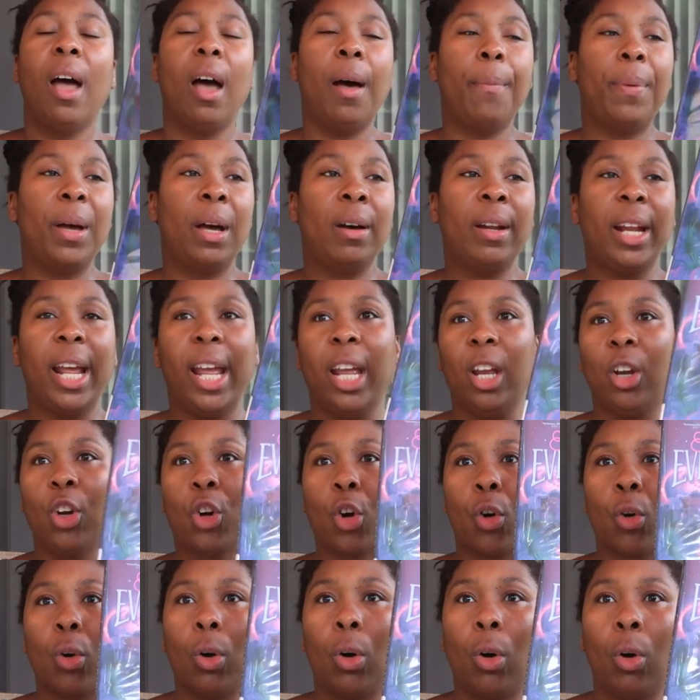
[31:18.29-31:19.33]
about a
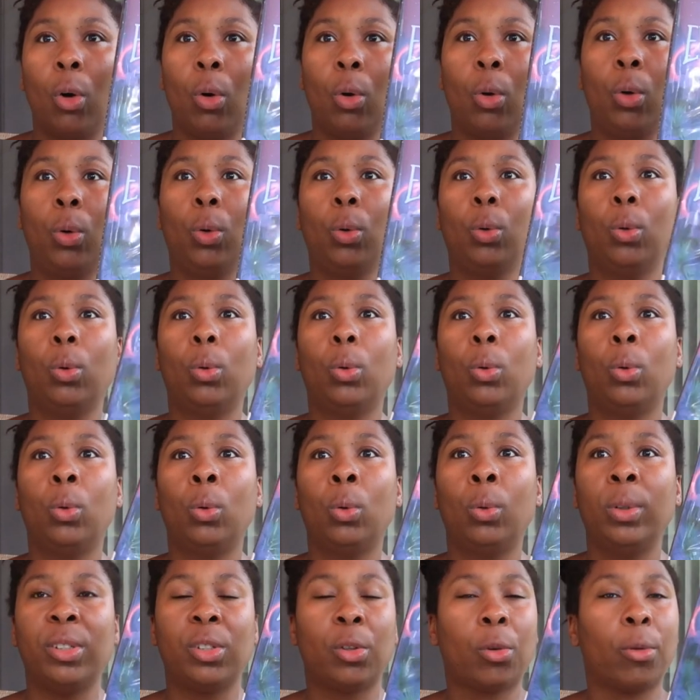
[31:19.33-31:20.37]
girl
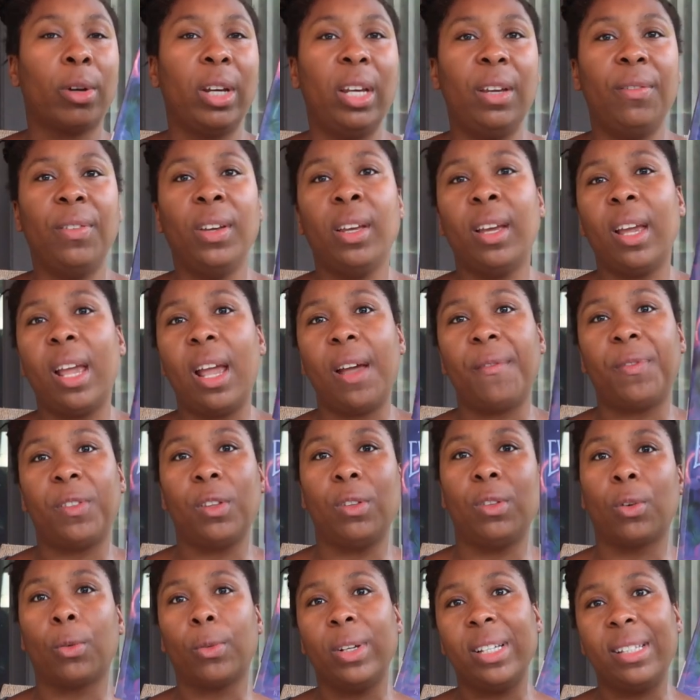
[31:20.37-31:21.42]
who is grieving
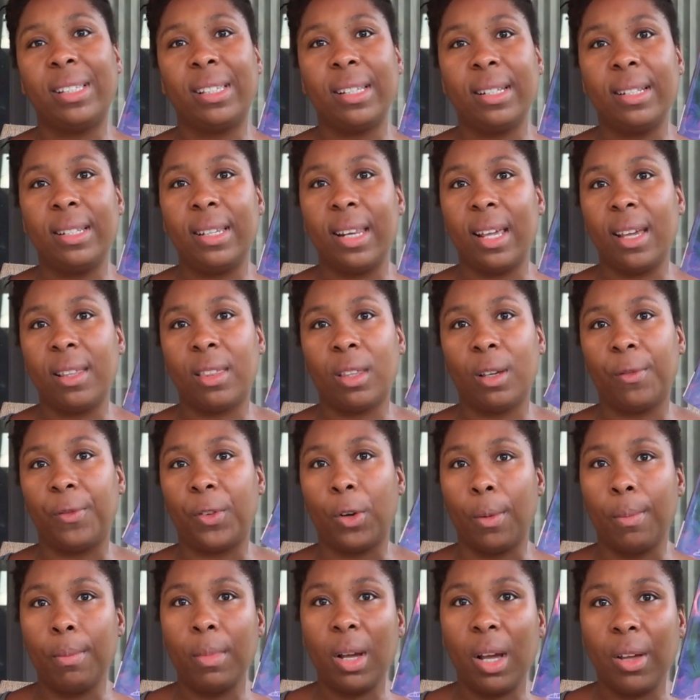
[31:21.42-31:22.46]
after the recent death of
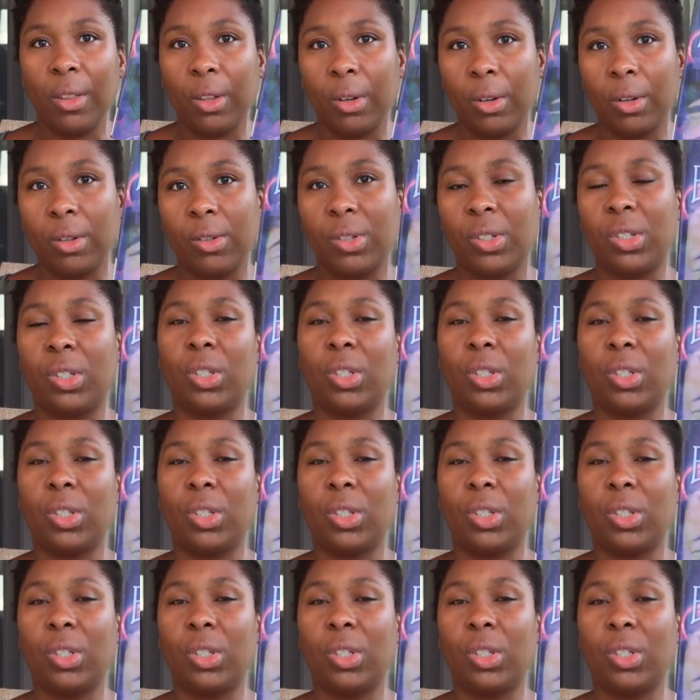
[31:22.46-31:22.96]
her mother.